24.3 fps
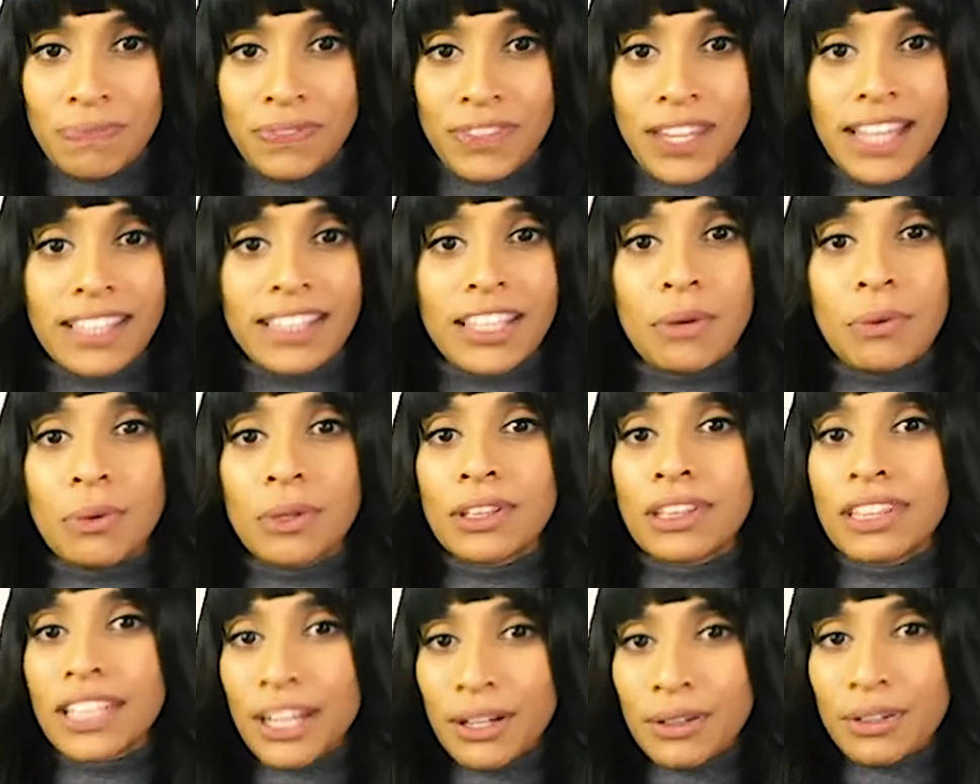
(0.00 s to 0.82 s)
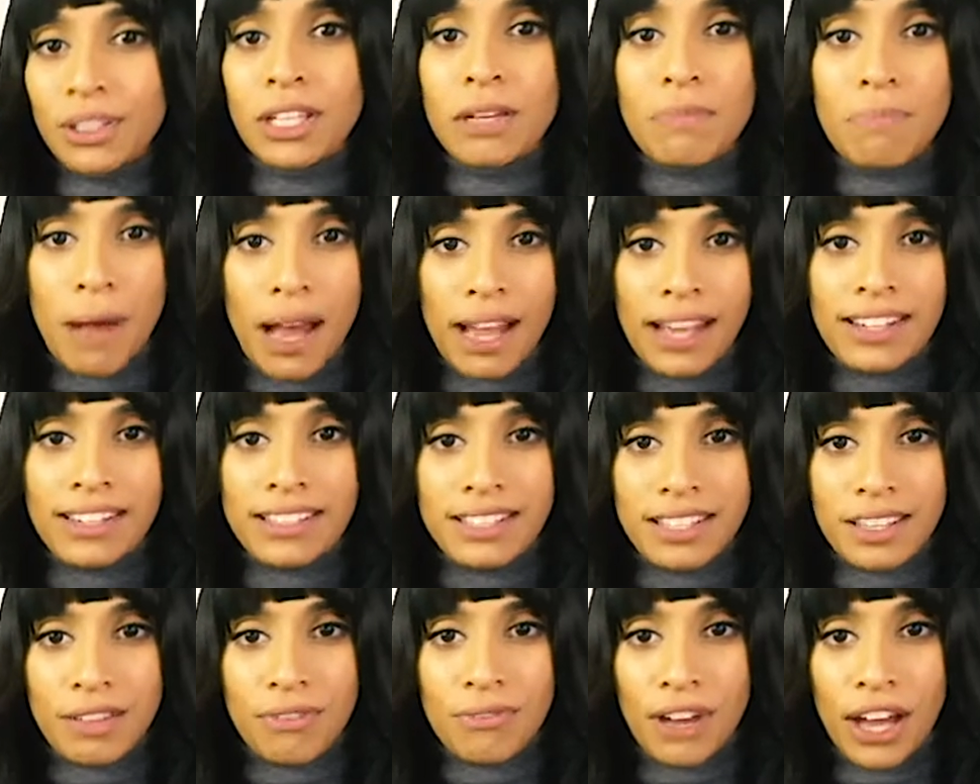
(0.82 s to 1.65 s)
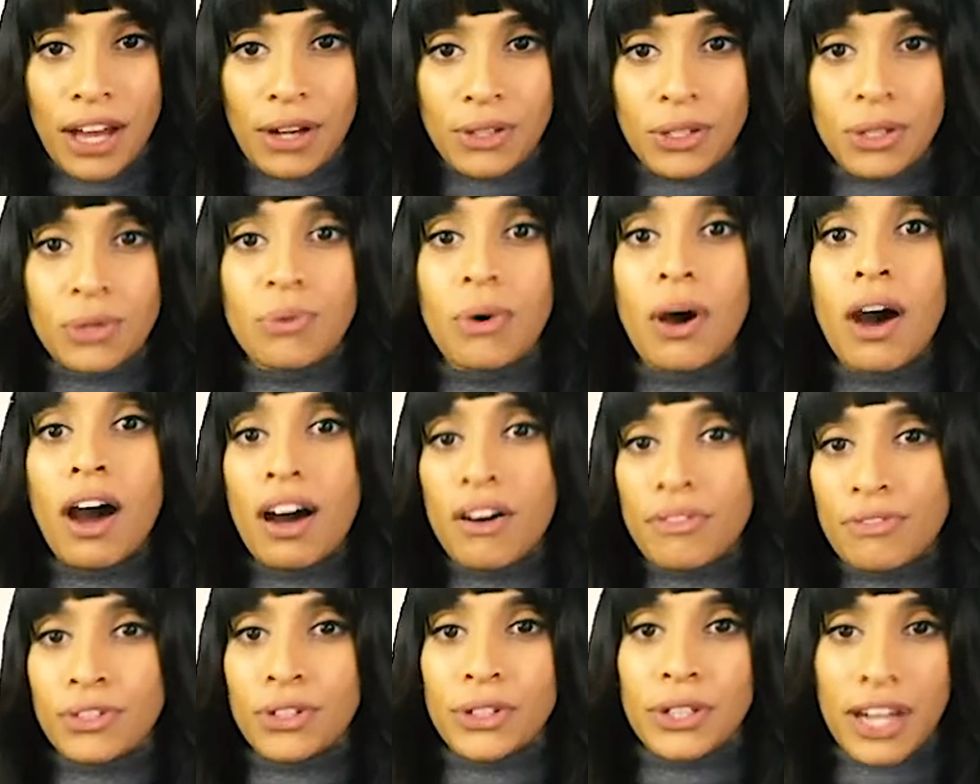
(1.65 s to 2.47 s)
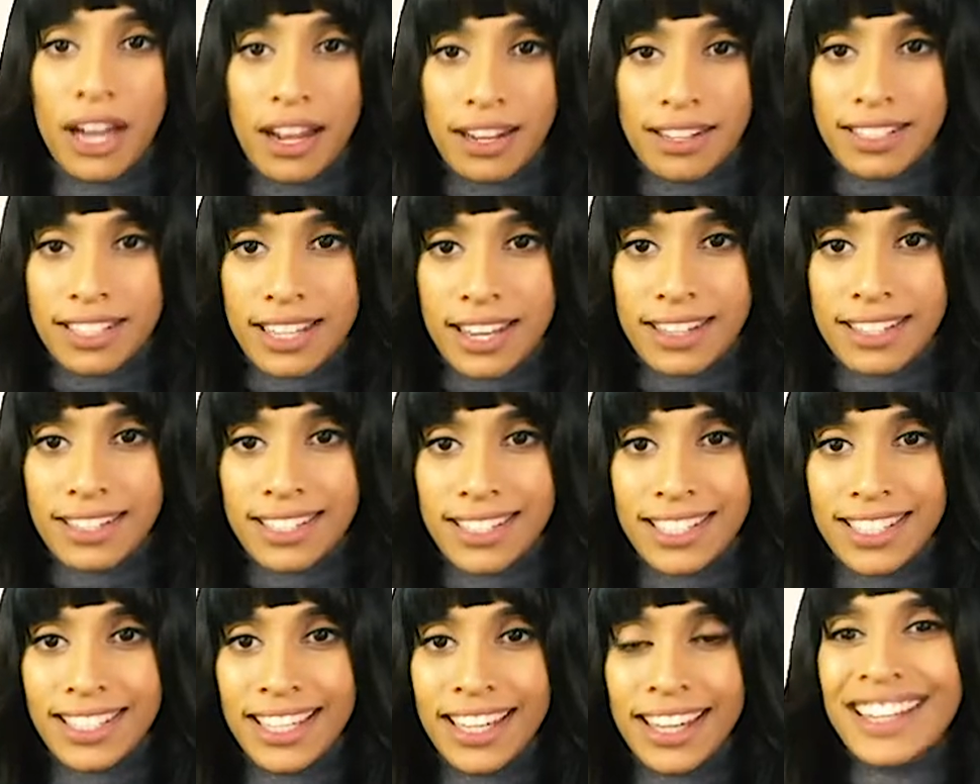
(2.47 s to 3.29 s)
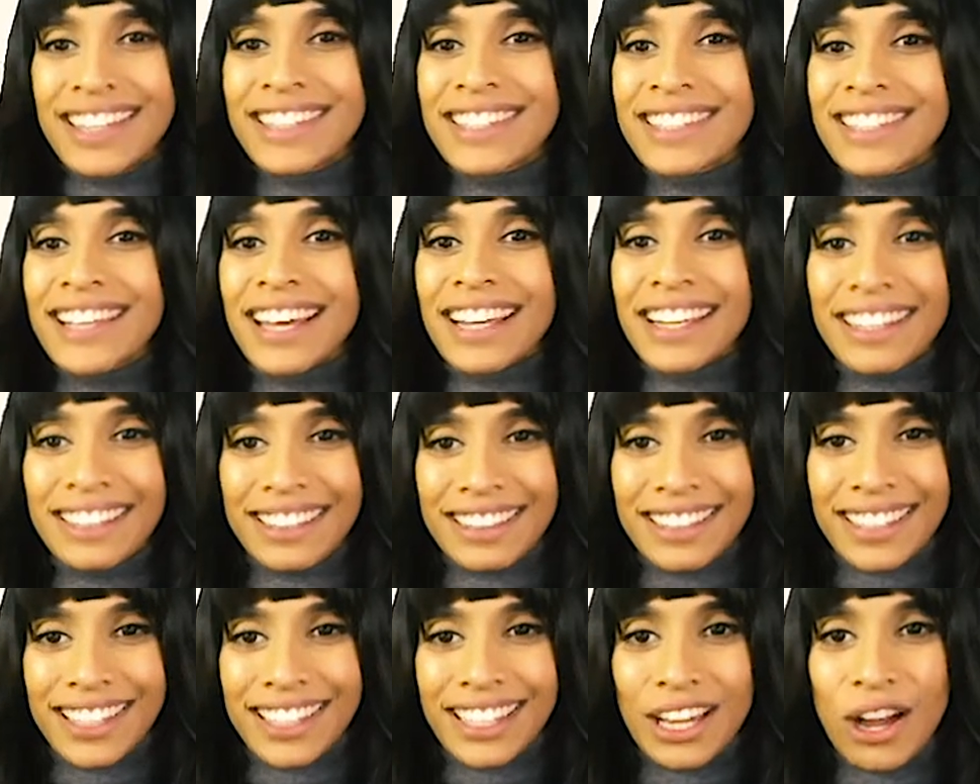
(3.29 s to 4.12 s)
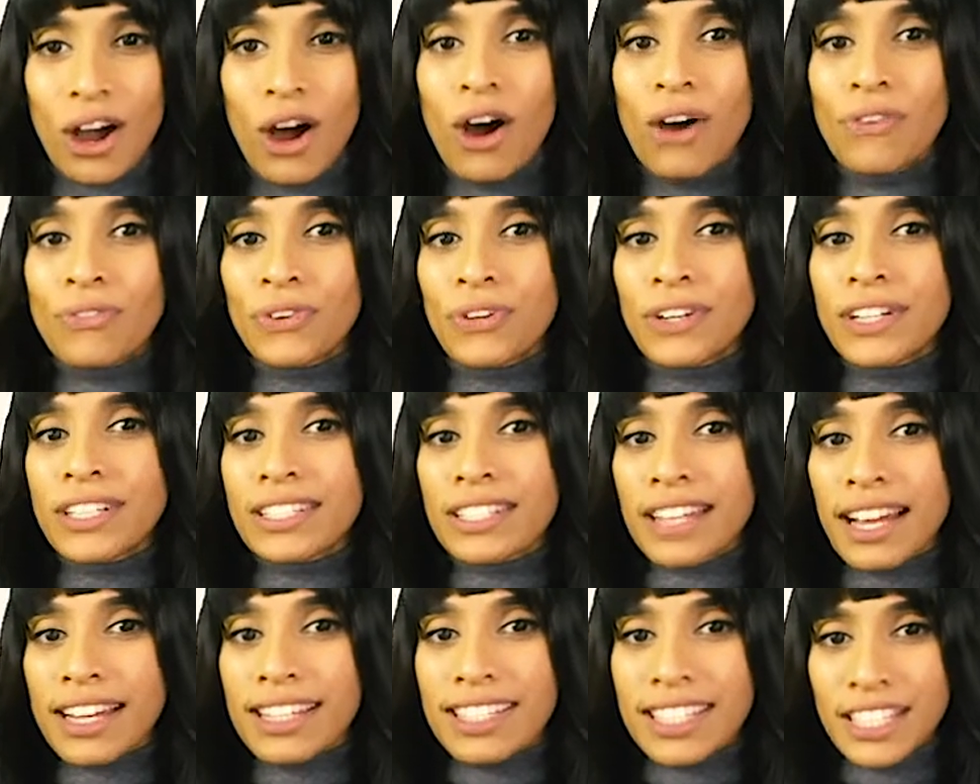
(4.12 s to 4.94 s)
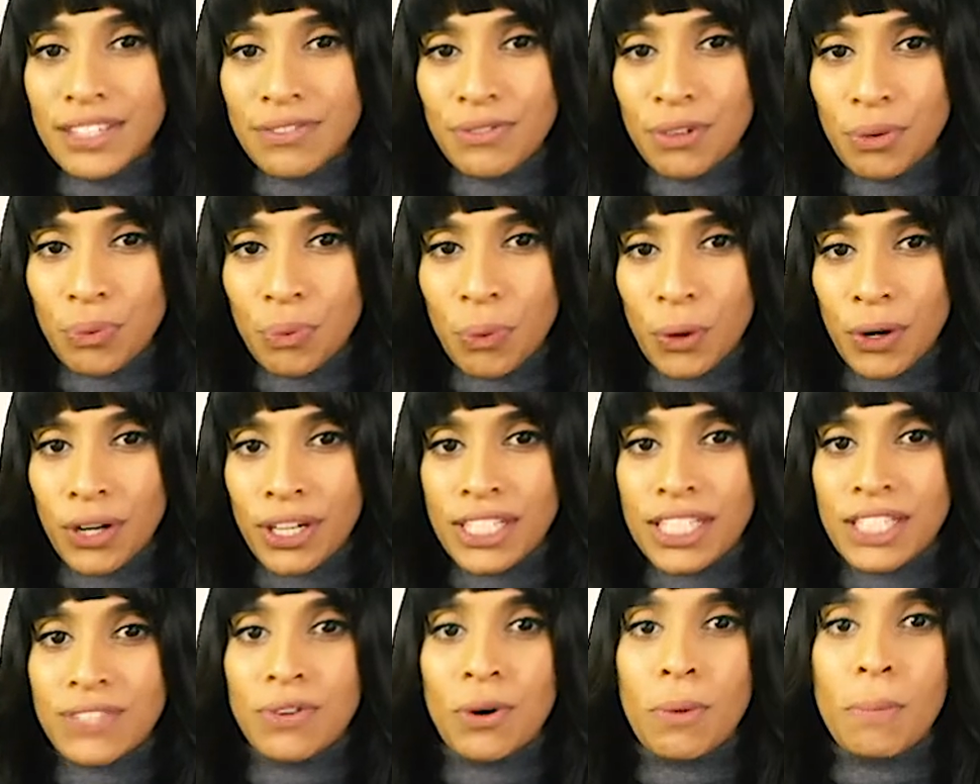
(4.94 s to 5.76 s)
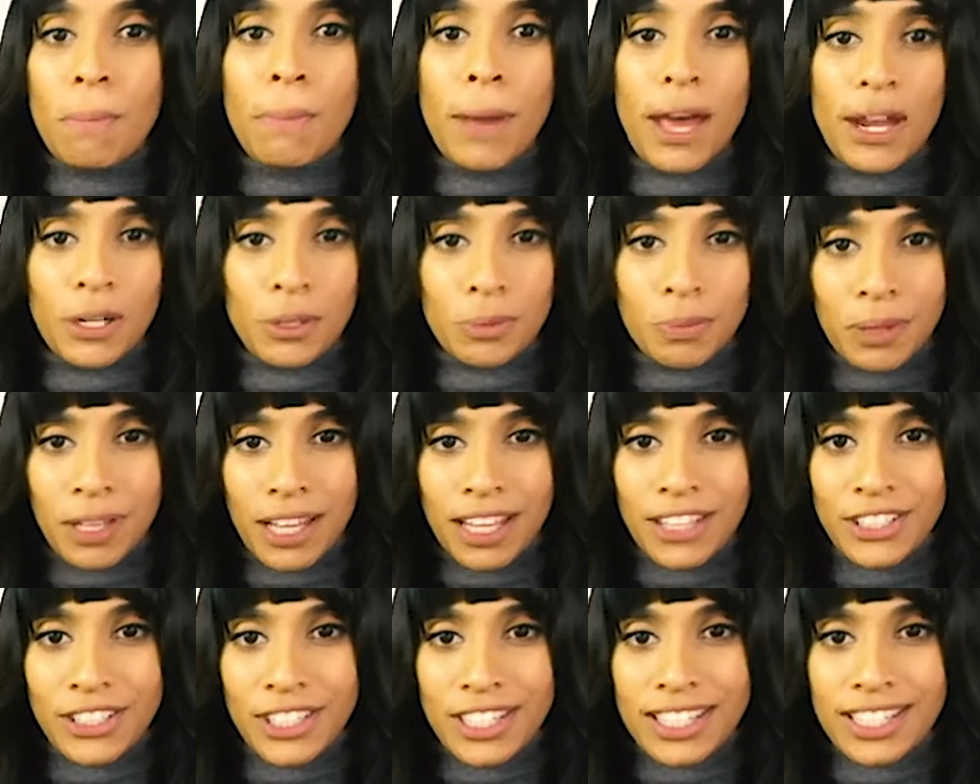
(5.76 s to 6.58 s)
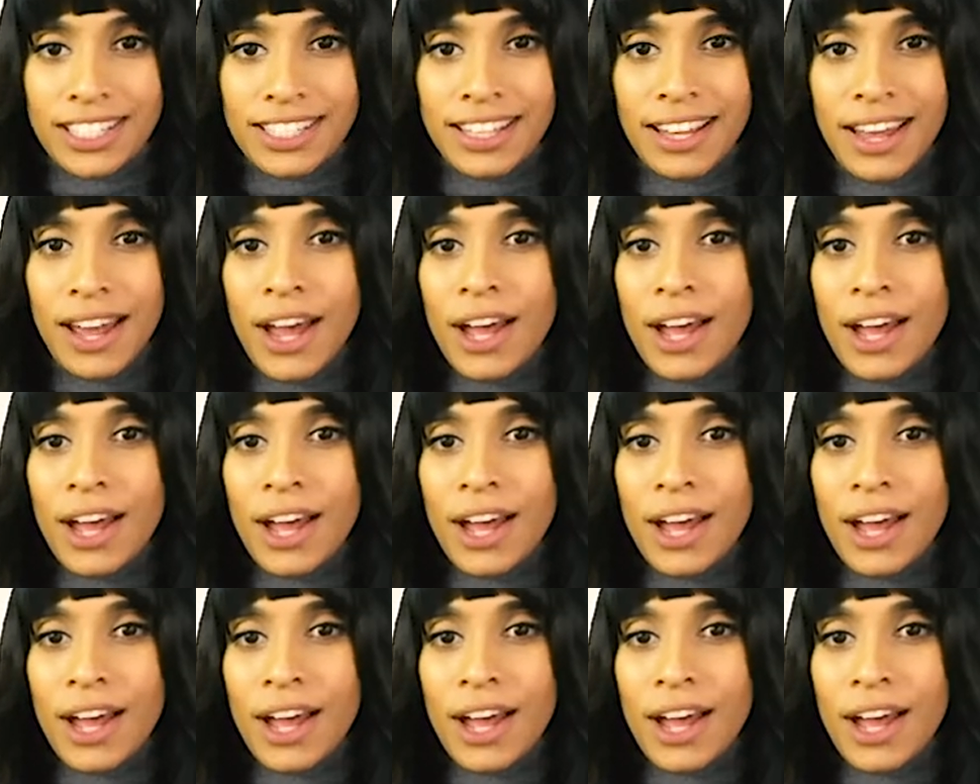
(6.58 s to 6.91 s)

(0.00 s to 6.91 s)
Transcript: and they will literally buy into the value of your content. Secondly, offer enticing rewards for better pledges.